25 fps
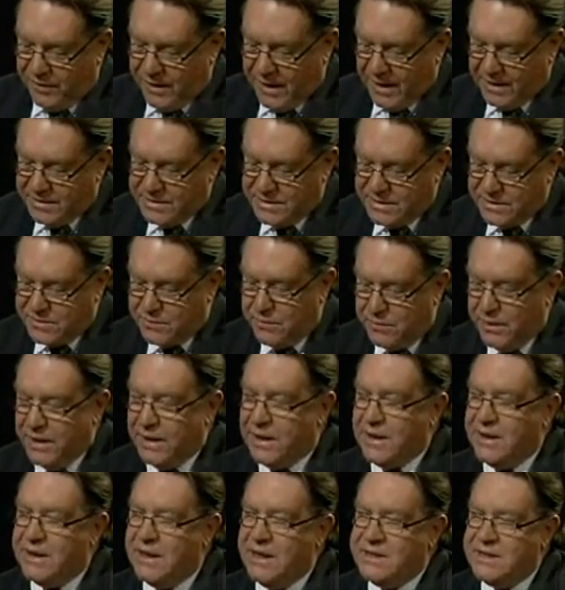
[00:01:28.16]
you've announced this
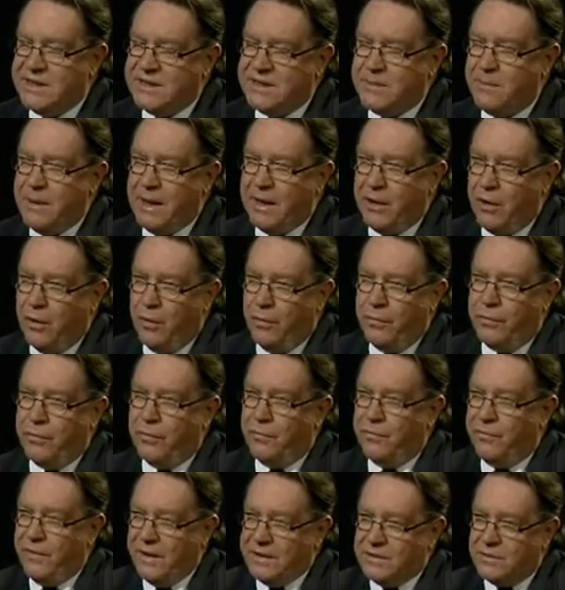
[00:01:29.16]
week, is this about
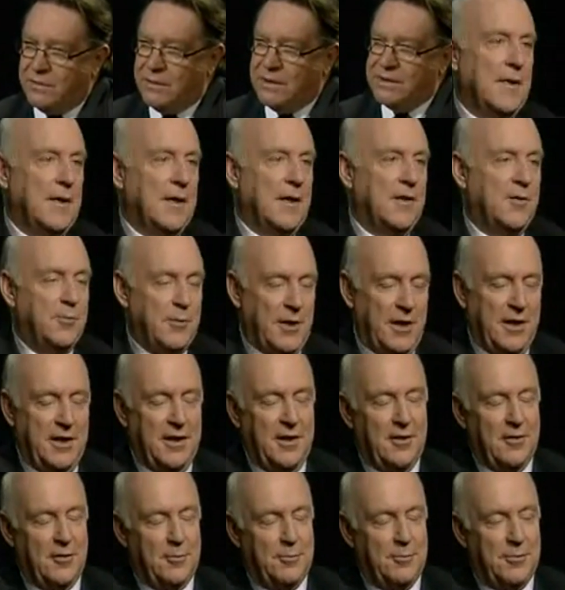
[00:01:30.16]
health or federalism? It's
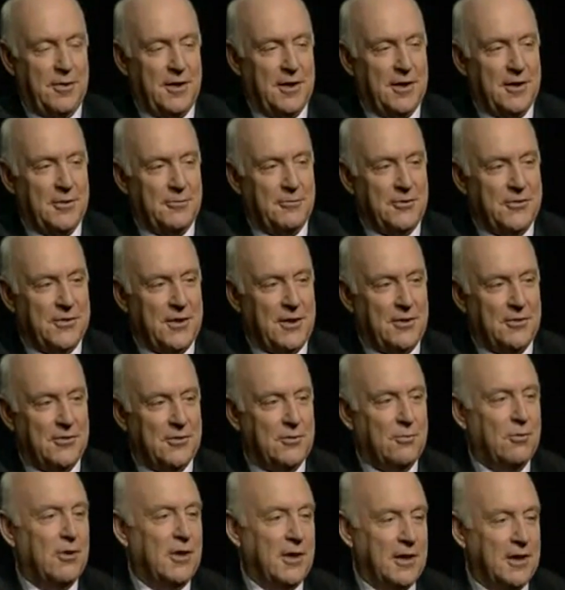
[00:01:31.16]
about health, Brian. It
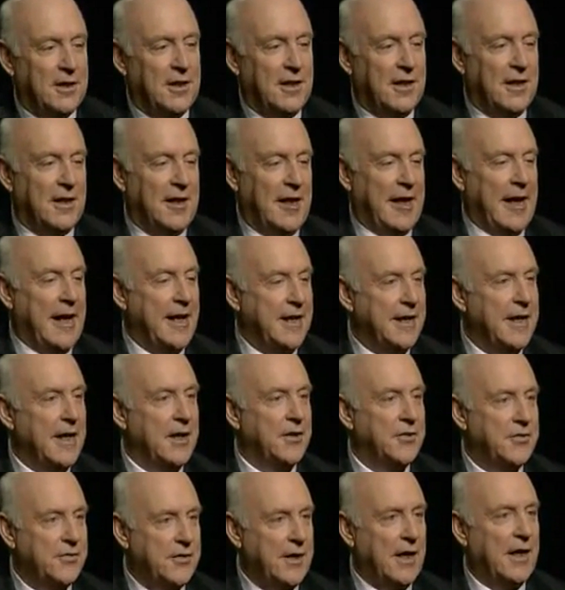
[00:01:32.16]
results quite clearly and
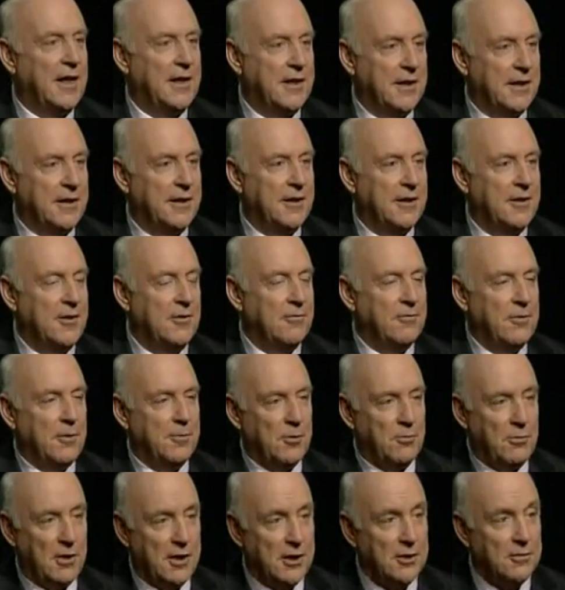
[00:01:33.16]
as stated
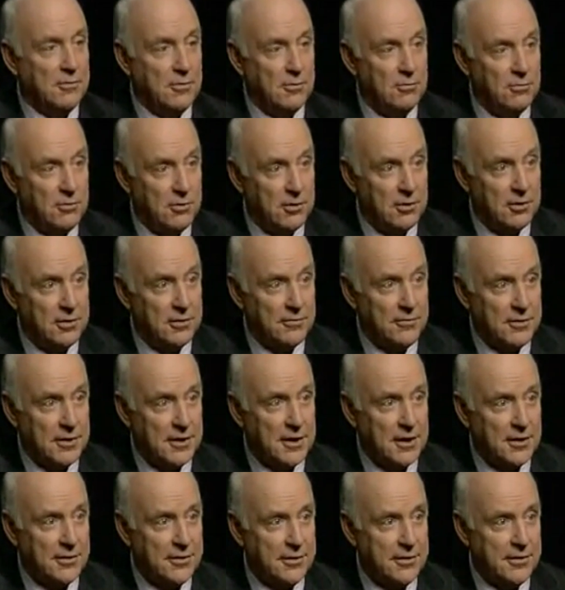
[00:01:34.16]
from the wonderful work of
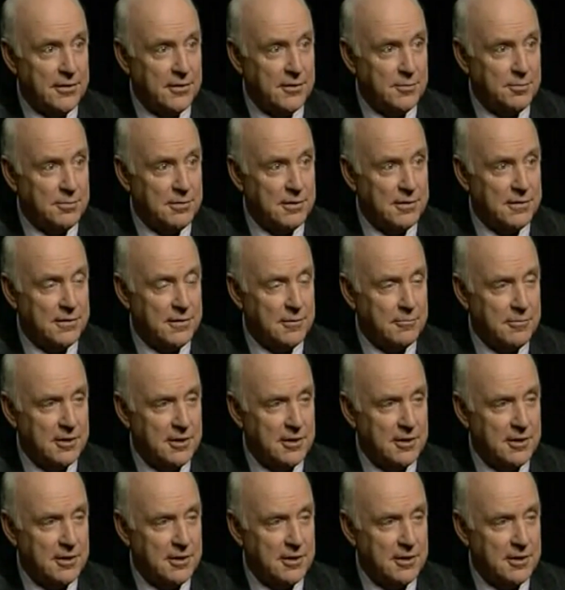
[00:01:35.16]
the Health and Hospitals